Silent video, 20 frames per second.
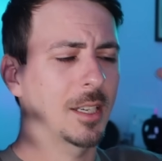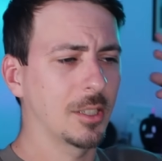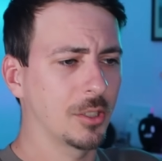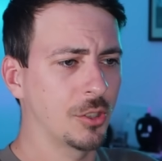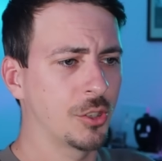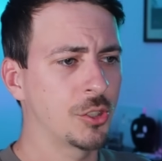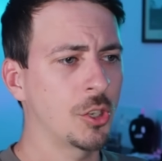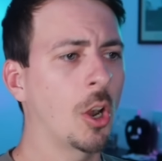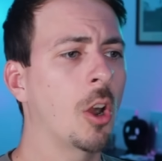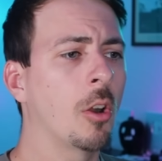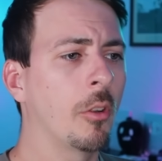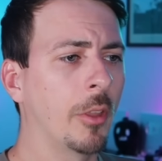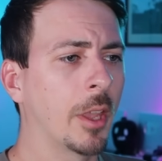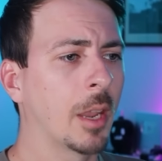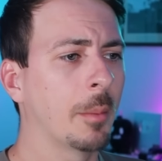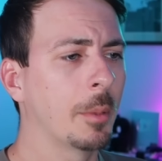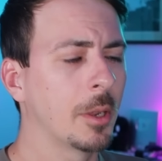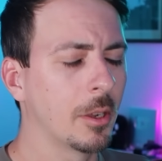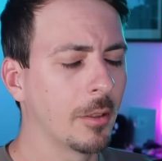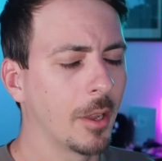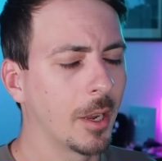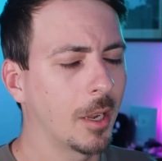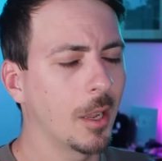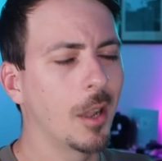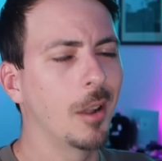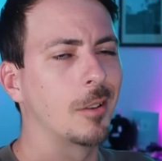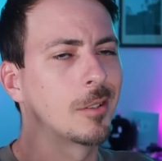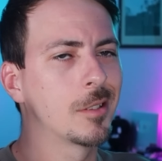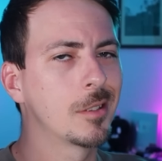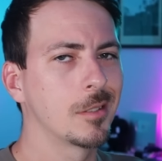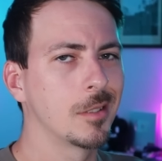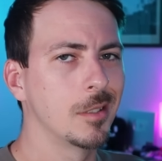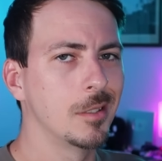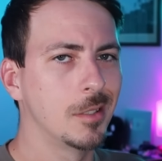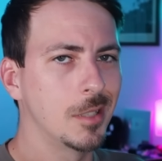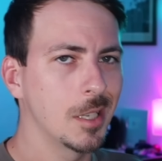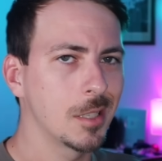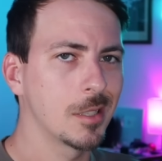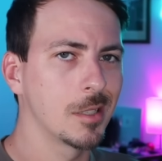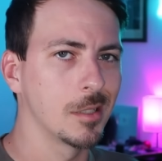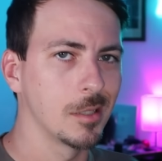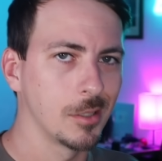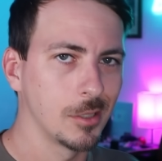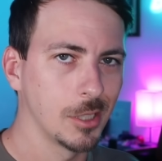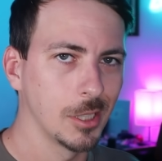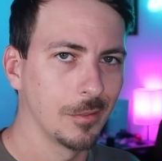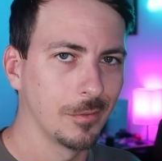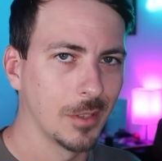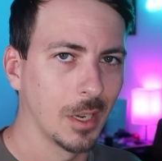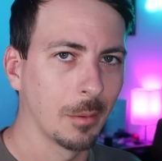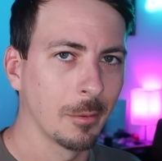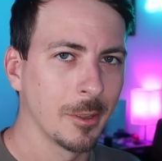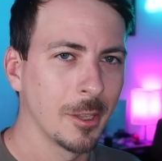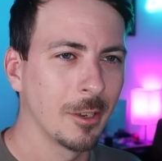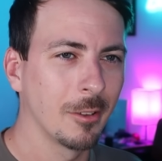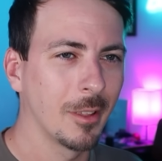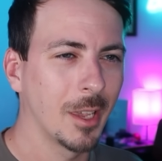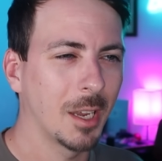like it's startling, but you're like, oh, it's just the dishes shifting. But then you're